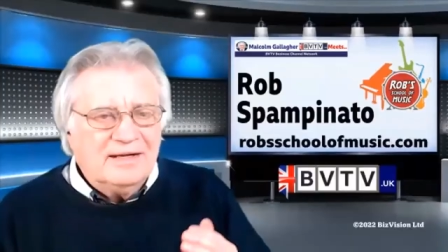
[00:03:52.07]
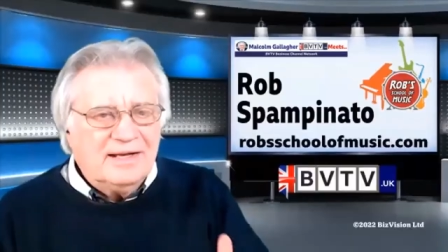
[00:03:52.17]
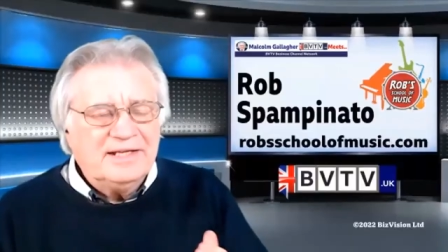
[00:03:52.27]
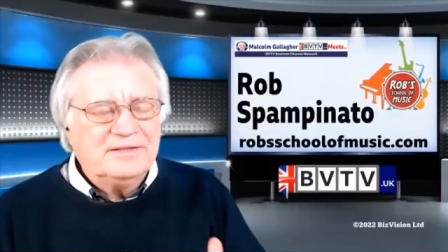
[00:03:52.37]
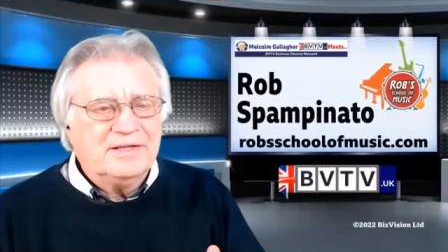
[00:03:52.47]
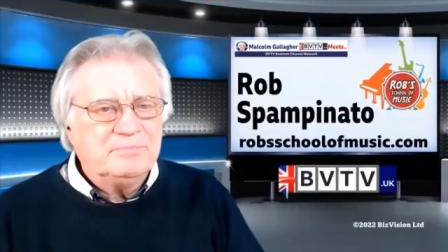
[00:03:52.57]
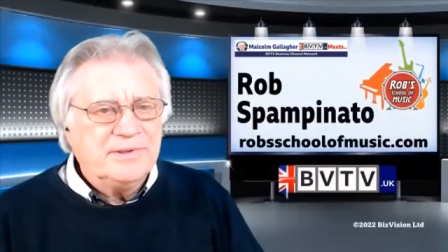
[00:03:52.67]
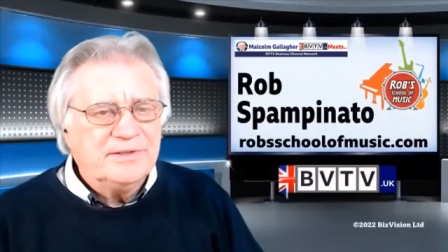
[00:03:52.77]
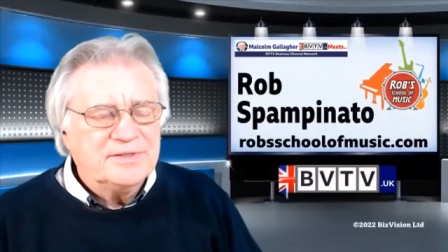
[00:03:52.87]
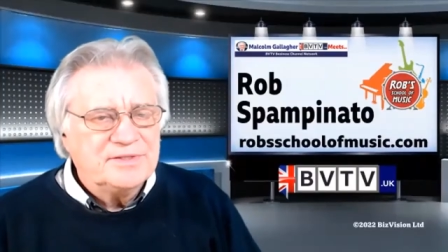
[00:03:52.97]
I, like that
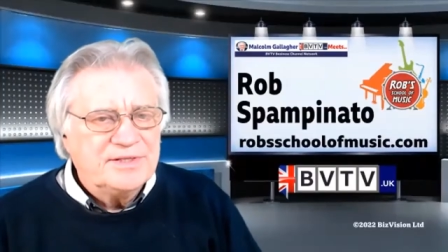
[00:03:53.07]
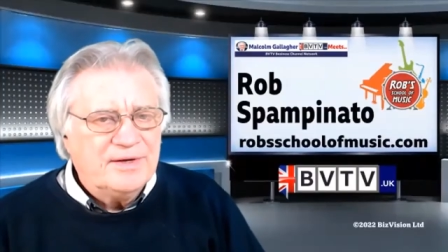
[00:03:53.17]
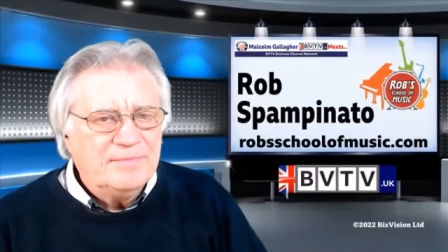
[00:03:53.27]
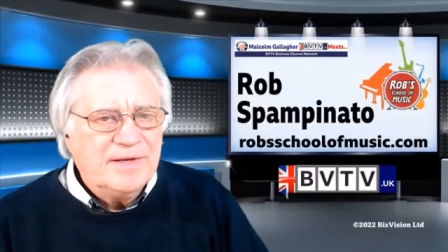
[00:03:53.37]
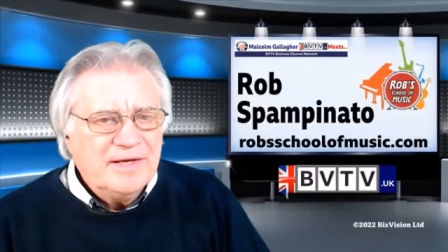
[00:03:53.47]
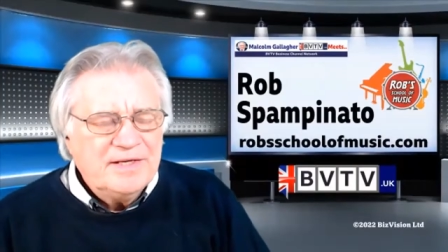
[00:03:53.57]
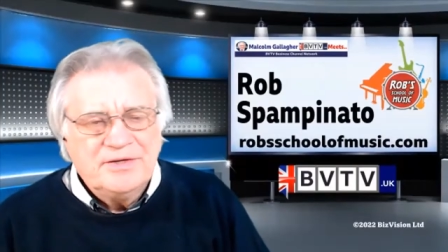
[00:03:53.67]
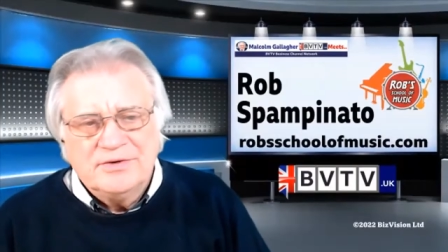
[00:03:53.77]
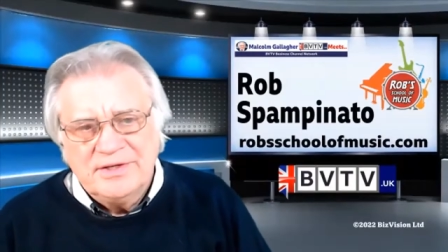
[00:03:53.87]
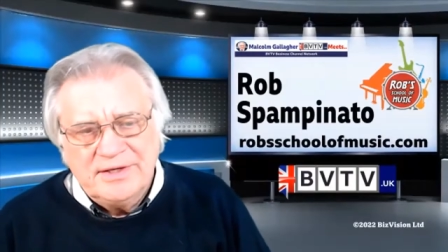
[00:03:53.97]
because um,
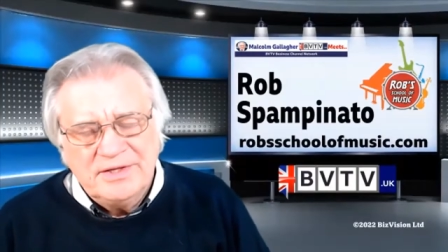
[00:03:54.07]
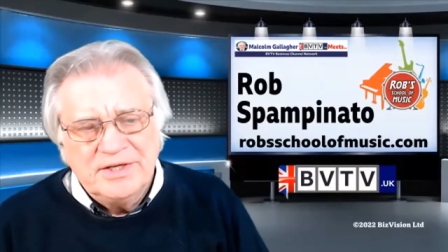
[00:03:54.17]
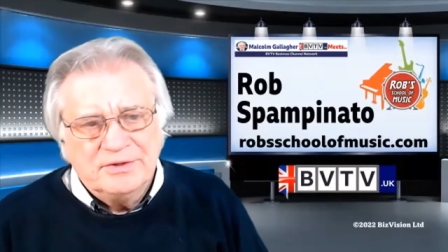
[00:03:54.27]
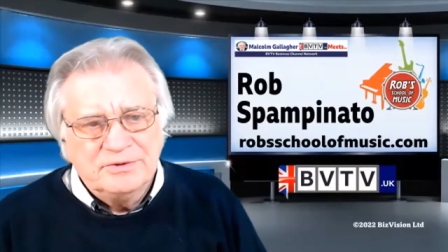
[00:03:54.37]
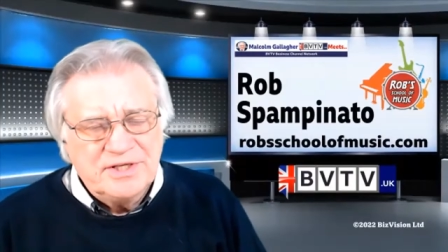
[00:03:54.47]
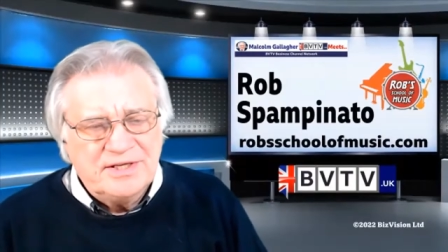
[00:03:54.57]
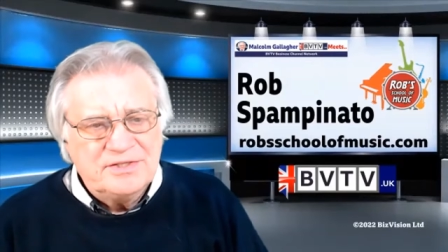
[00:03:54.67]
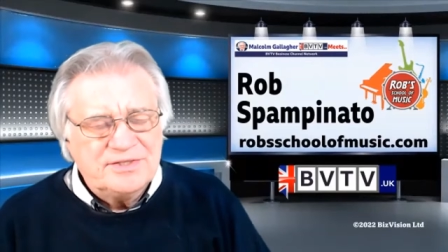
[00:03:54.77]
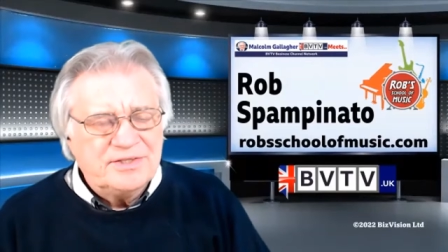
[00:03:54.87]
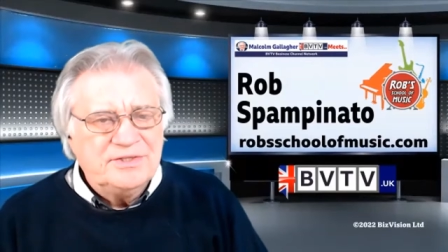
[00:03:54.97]
you know in the old
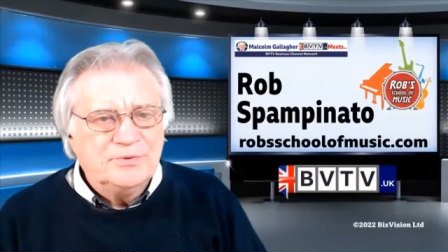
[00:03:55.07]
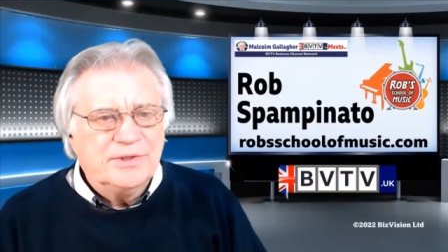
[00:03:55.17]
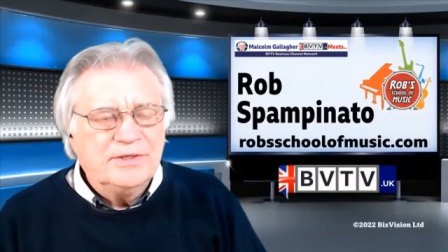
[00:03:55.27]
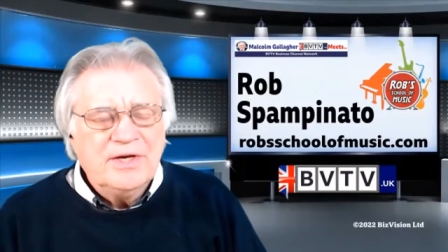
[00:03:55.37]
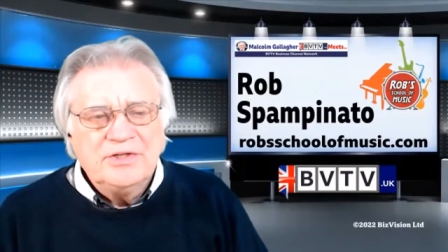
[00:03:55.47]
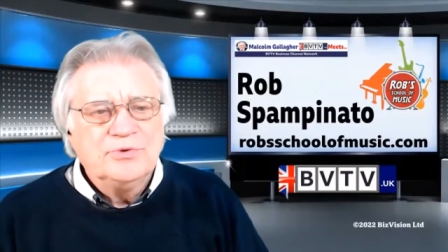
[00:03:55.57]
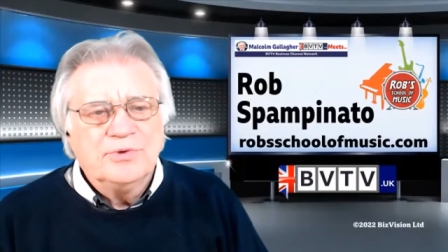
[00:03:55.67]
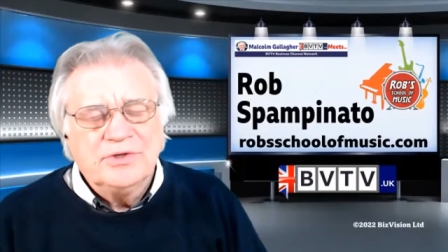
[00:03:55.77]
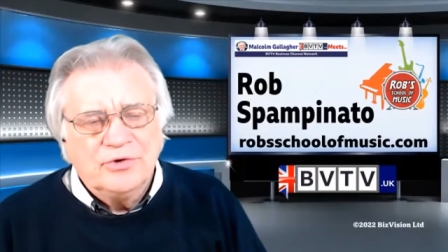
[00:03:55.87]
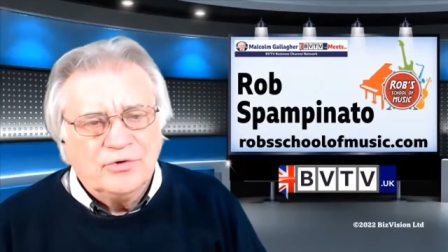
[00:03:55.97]
days you were you
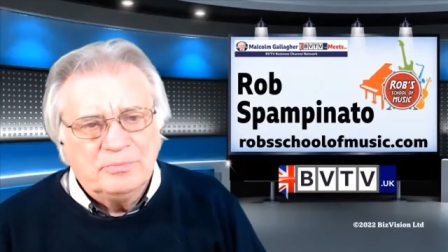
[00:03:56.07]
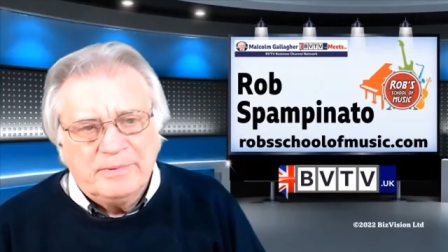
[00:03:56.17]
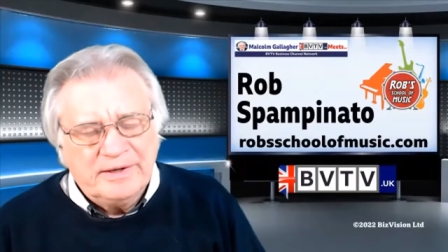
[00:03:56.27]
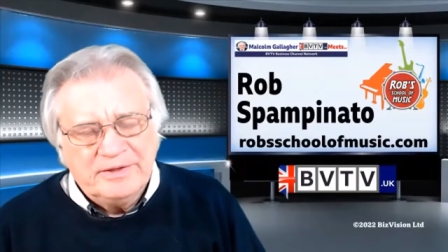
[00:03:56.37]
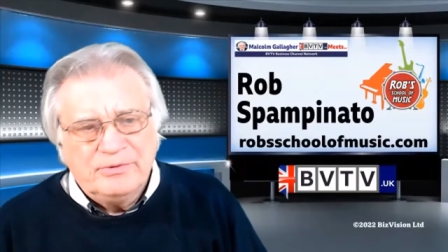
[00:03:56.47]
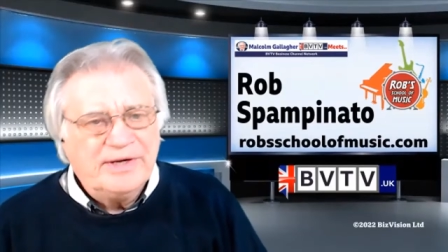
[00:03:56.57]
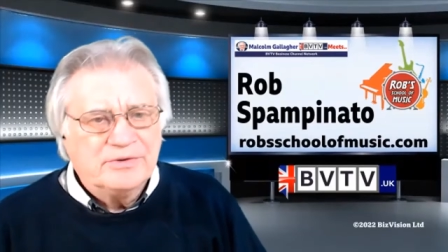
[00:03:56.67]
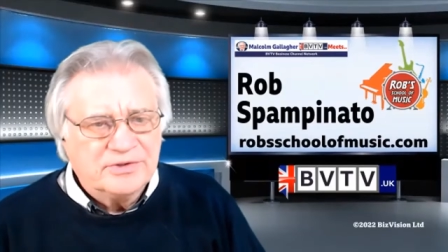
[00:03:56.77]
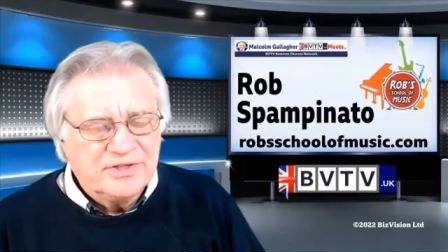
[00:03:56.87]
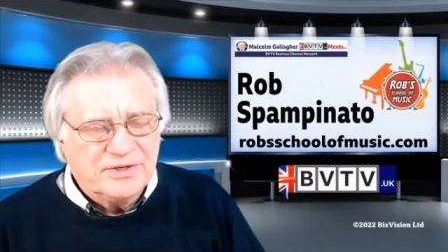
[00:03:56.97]
were caught by the
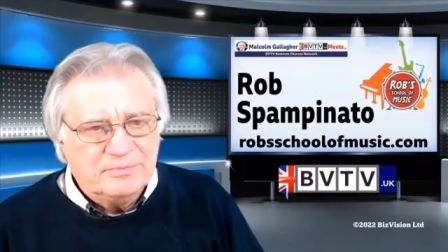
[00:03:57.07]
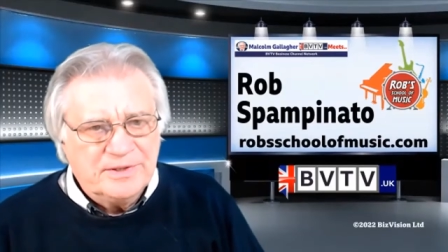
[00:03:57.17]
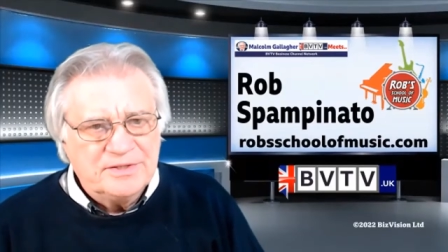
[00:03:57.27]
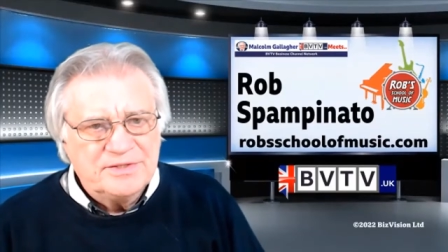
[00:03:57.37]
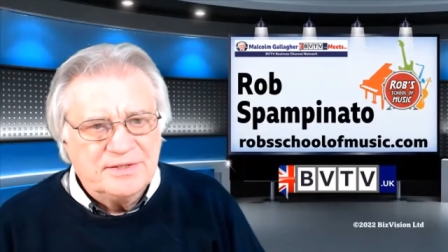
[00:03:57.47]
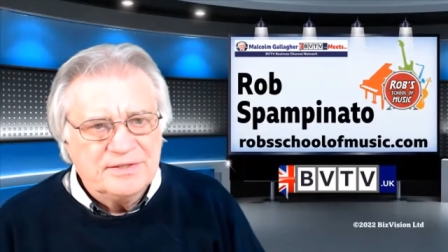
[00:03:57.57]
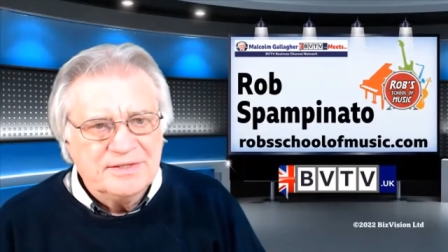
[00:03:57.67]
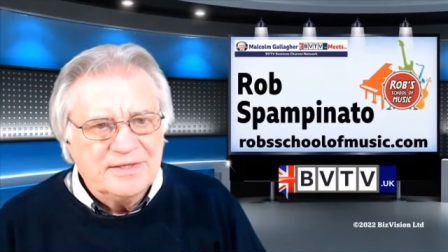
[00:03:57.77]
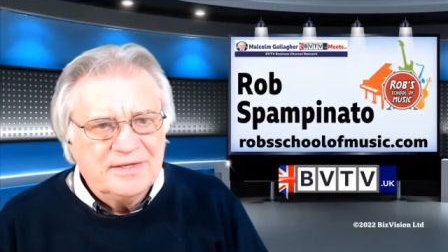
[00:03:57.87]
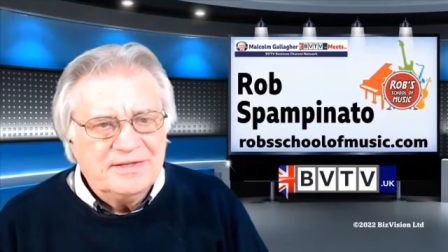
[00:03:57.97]
record companies
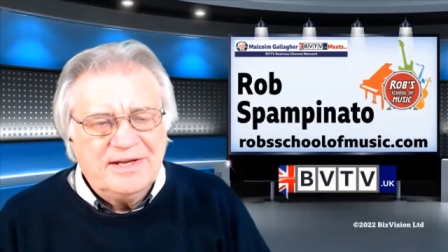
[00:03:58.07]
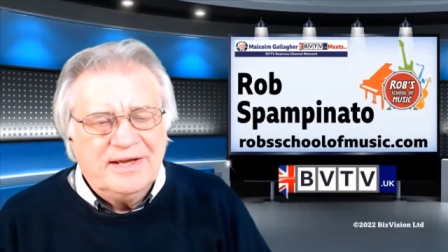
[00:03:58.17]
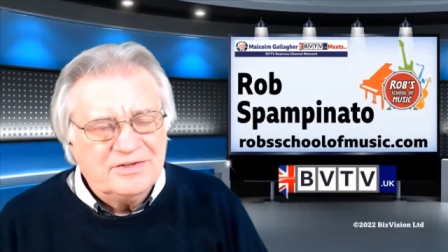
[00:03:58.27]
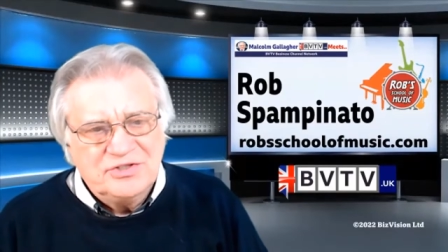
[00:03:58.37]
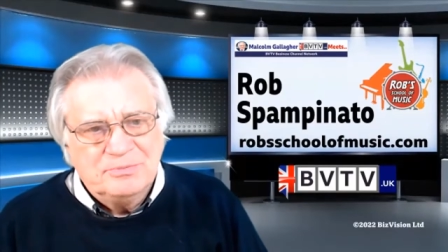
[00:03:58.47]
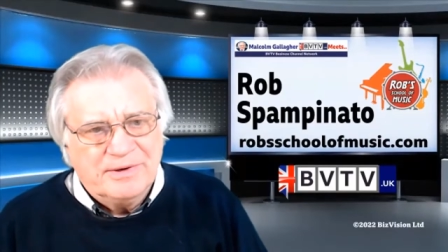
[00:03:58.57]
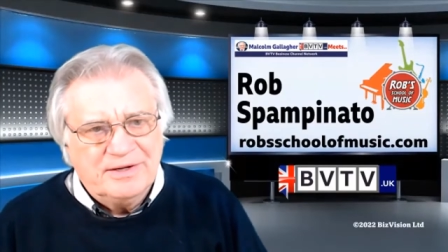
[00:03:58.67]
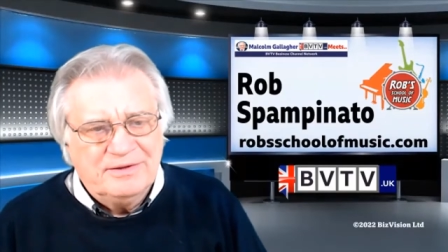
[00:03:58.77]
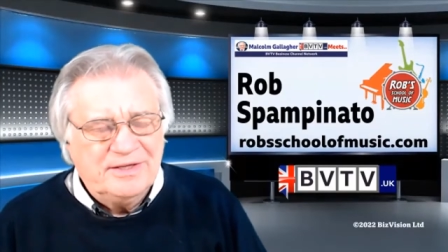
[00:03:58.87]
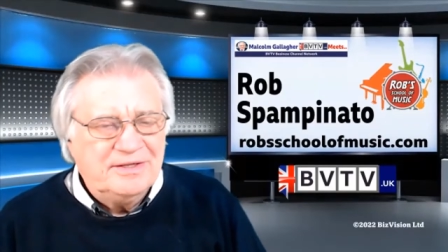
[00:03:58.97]
and they had you
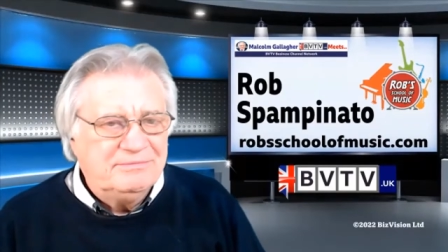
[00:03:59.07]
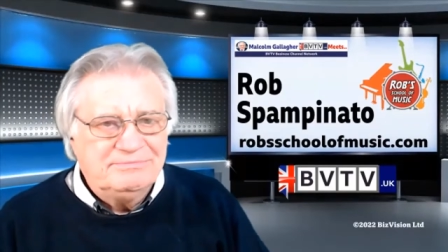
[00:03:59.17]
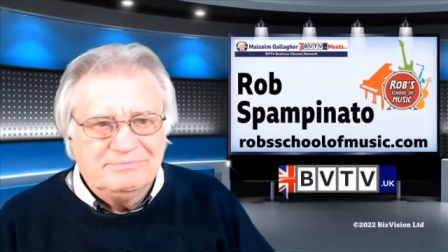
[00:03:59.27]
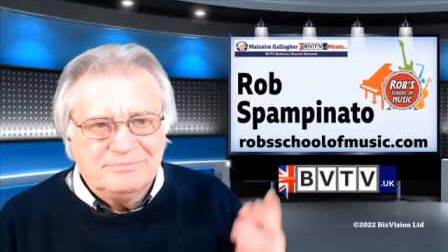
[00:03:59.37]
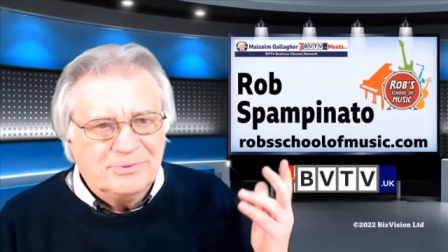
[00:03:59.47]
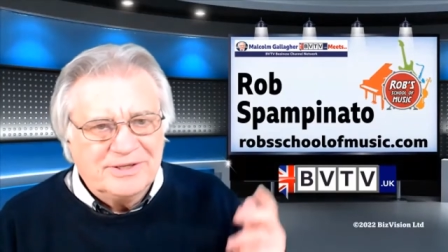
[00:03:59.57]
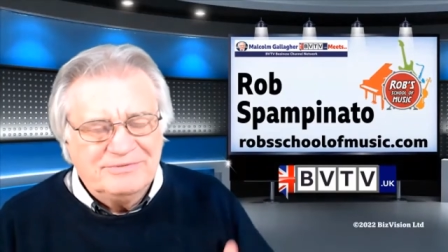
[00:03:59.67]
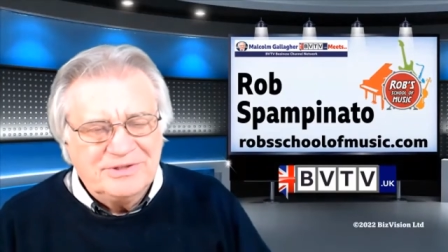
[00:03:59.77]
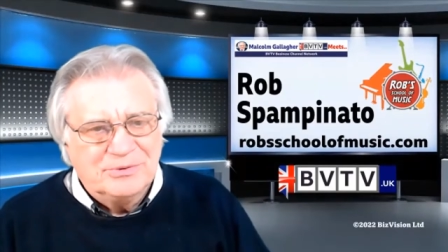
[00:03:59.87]
by the whatever